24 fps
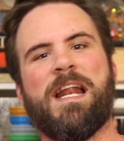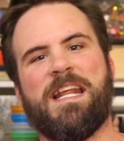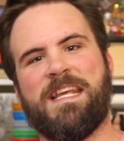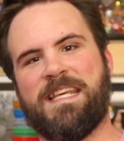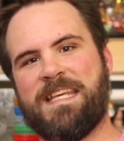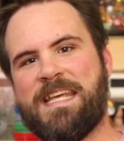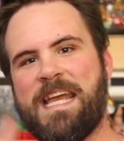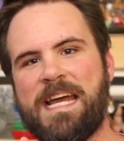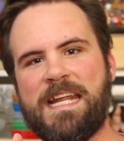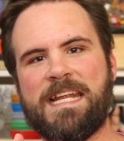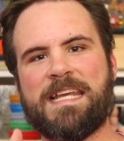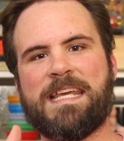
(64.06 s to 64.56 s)
got to
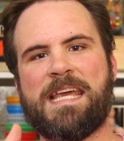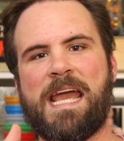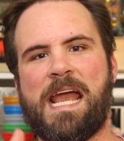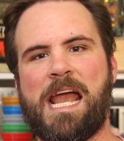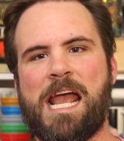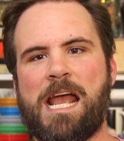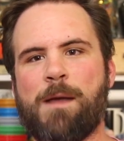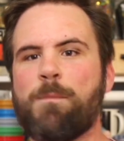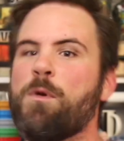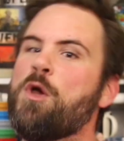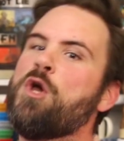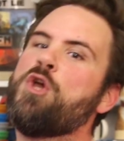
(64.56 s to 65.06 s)
get a
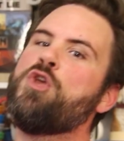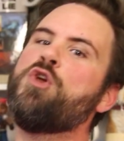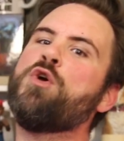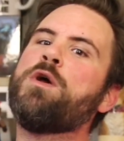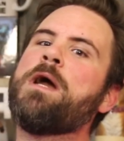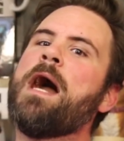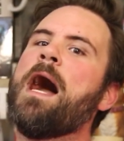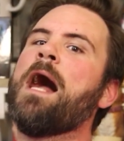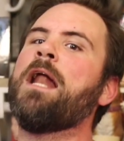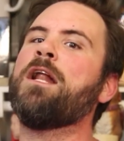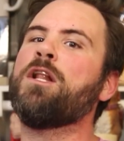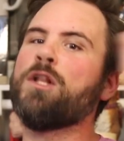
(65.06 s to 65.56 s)
game,
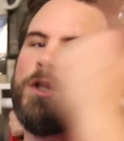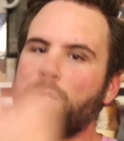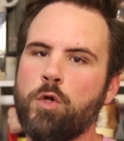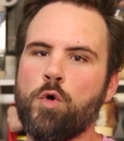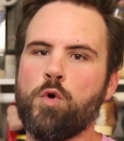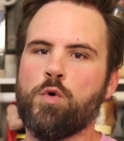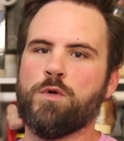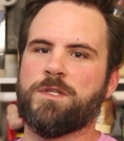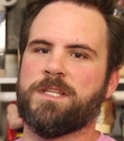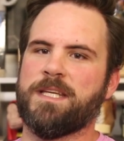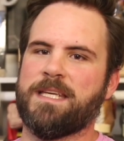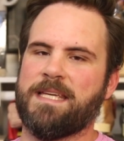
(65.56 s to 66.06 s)
you got to
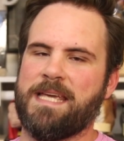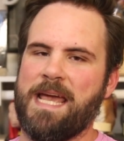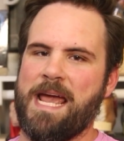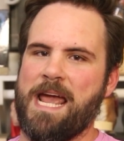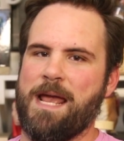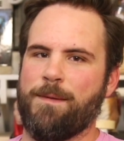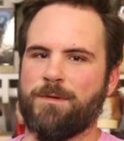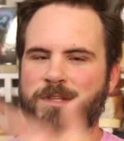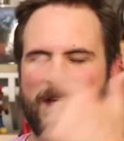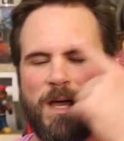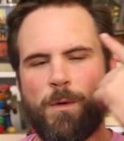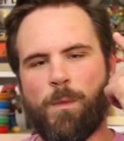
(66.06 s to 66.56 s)
lose a
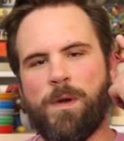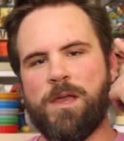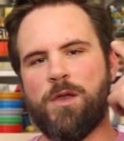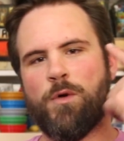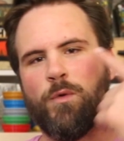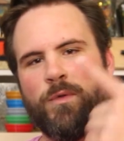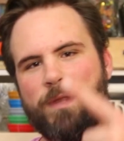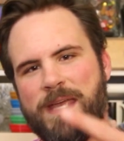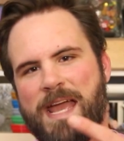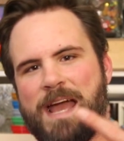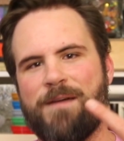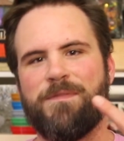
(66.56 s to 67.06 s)
game. So that way
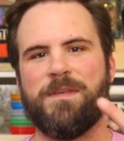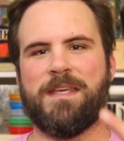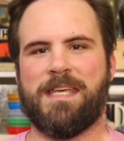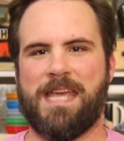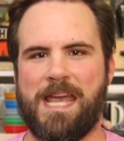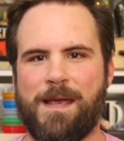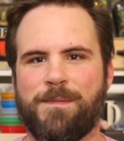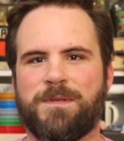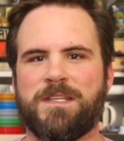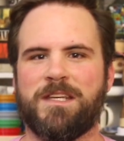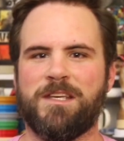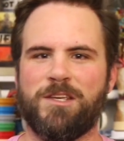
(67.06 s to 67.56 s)
you only have the
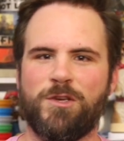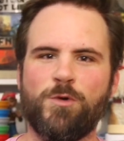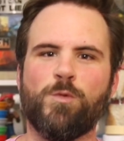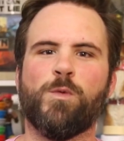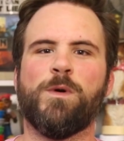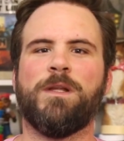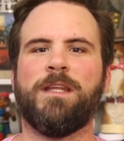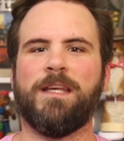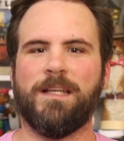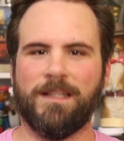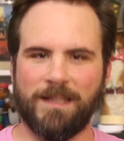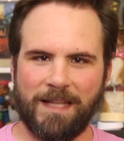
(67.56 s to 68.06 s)
games that you
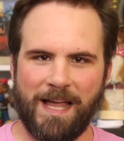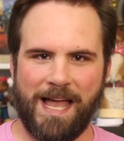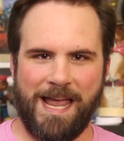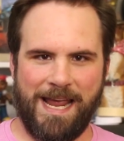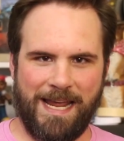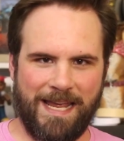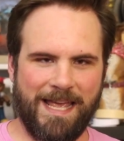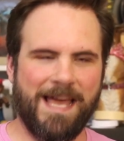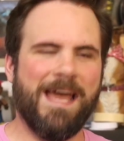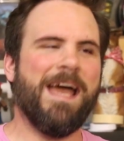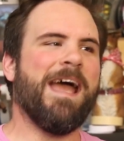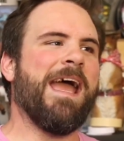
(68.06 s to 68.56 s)
really
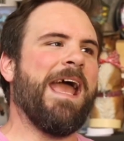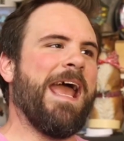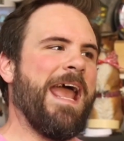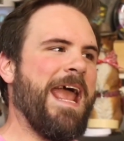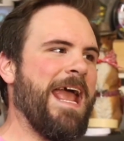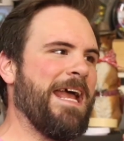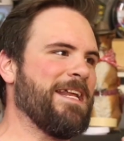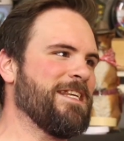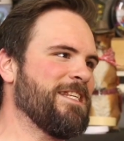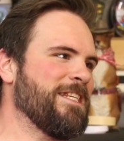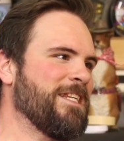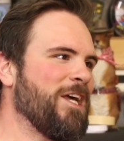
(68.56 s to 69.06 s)
like.
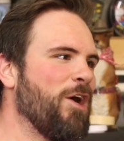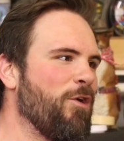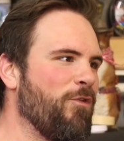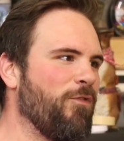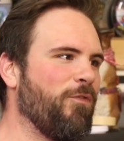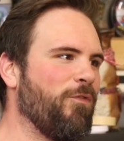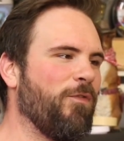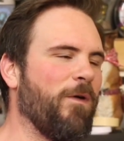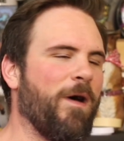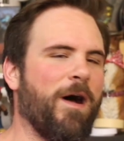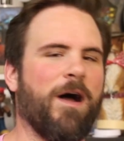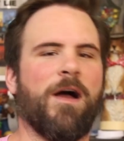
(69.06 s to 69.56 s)
And so
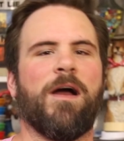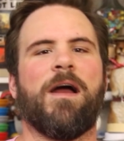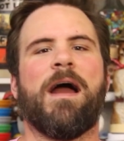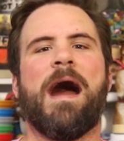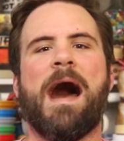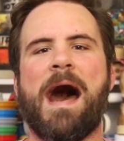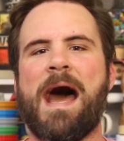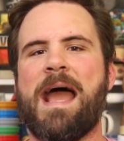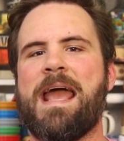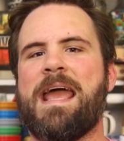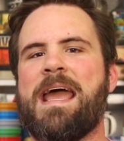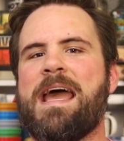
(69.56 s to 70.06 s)
far,
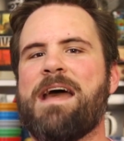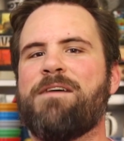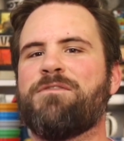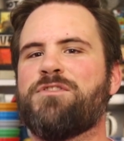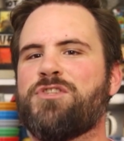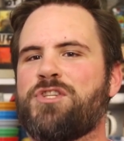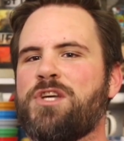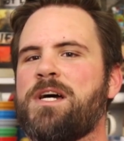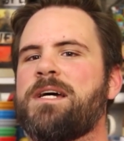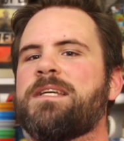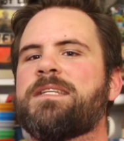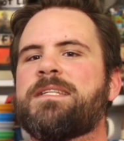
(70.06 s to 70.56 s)
I have
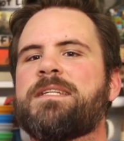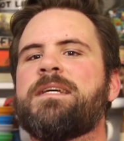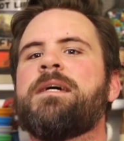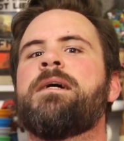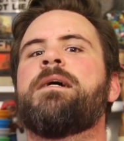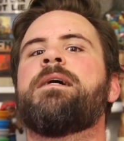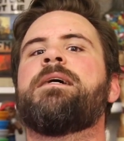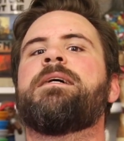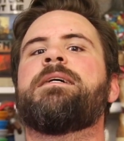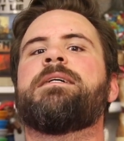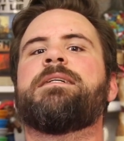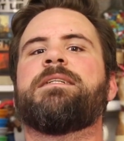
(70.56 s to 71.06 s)
just
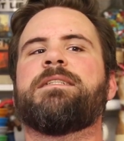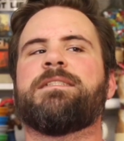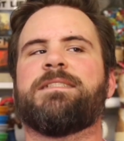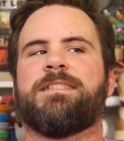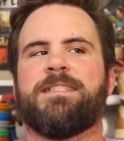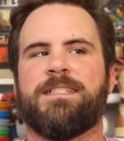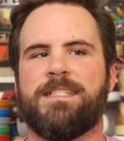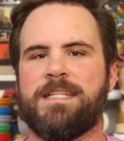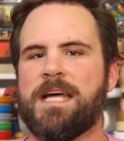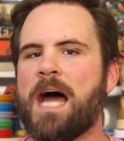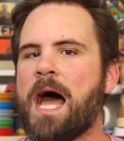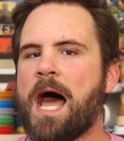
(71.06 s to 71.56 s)

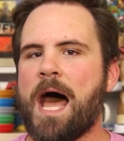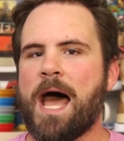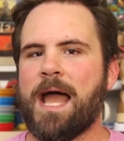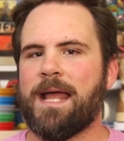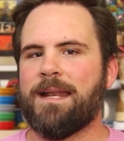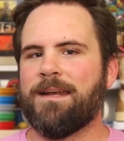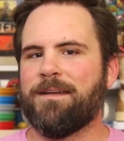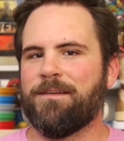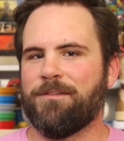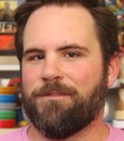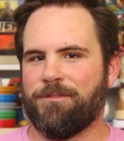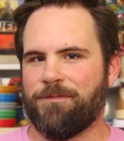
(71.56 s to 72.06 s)

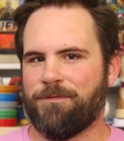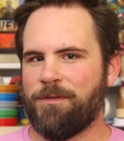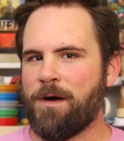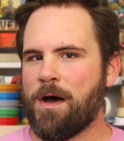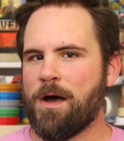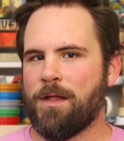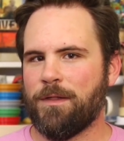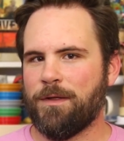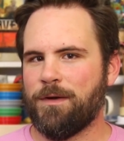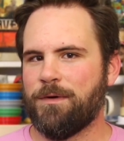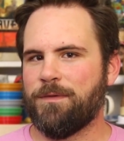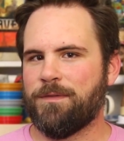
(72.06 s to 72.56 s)
not
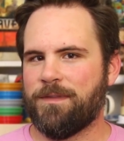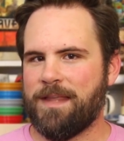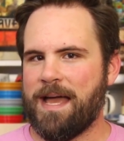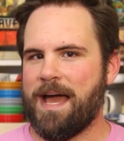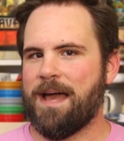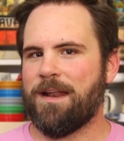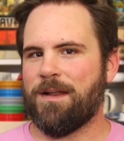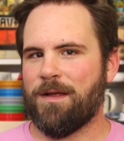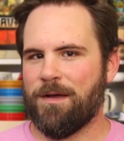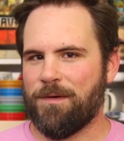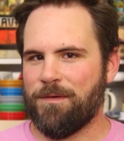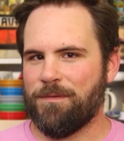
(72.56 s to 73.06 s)
followed
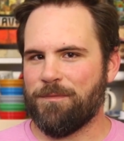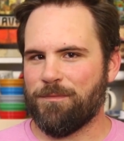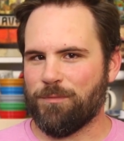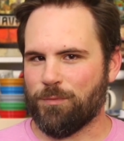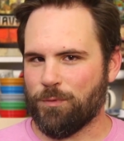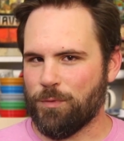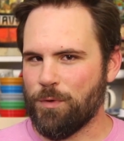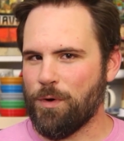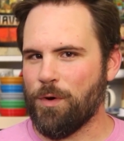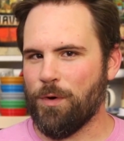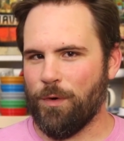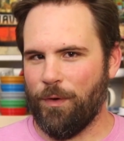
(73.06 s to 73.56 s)
that
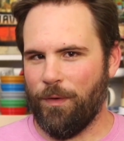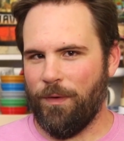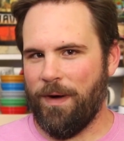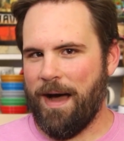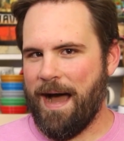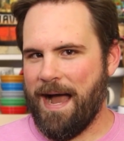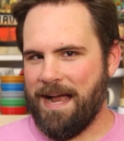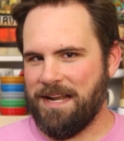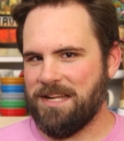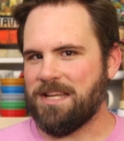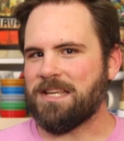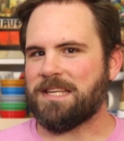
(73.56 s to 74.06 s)
rule.
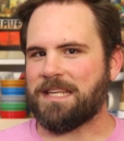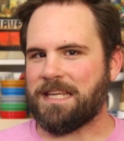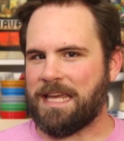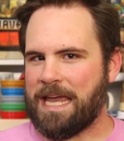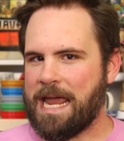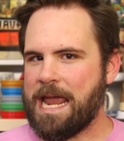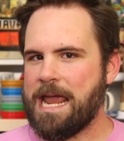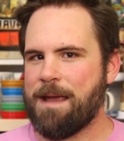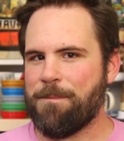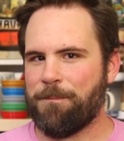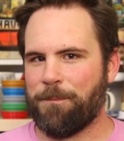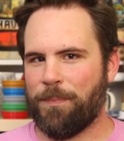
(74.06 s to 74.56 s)
I just
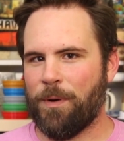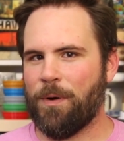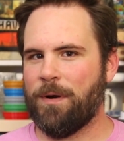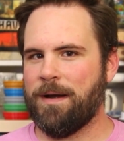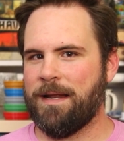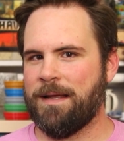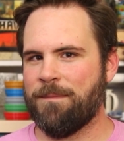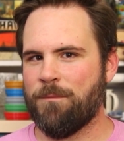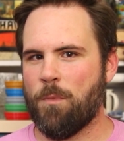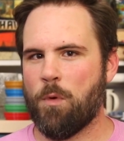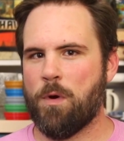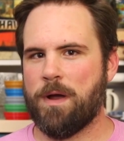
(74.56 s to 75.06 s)
keep
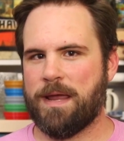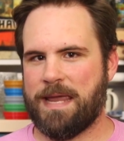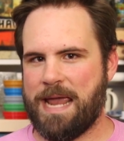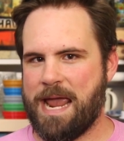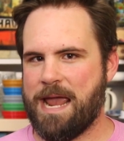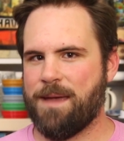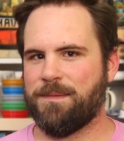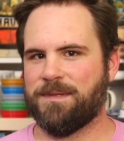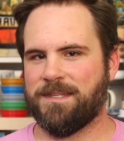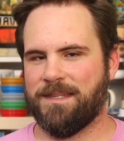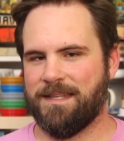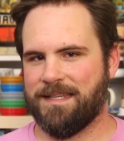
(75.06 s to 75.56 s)
putting more
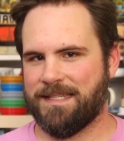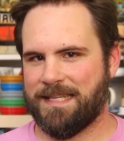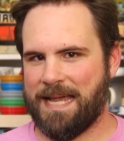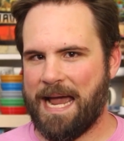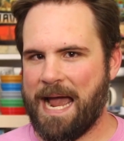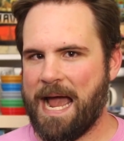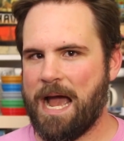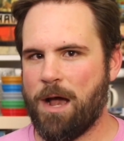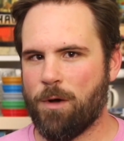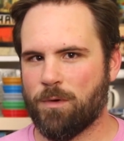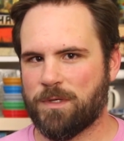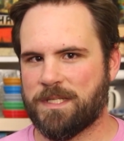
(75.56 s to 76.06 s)
games in this
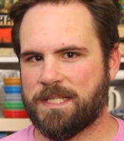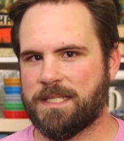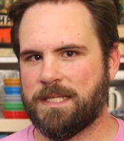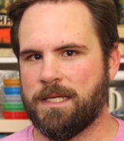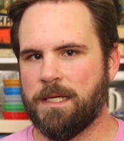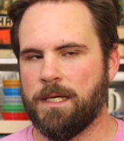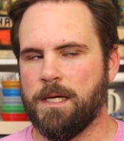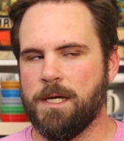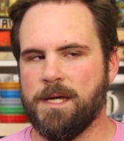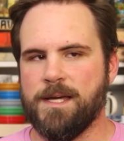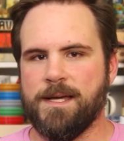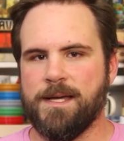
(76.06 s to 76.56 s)
house